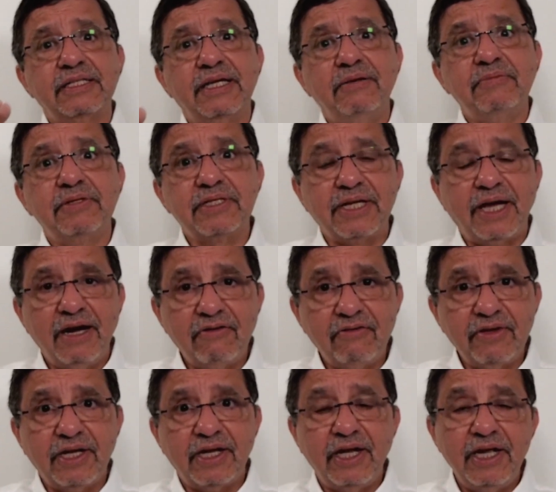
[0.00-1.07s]
I'm
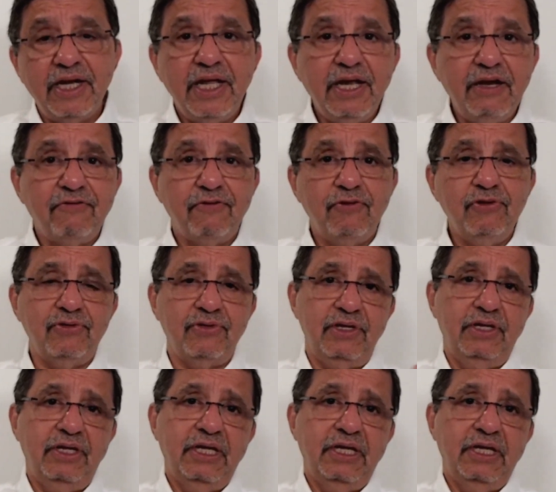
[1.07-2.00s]
starving, I need food.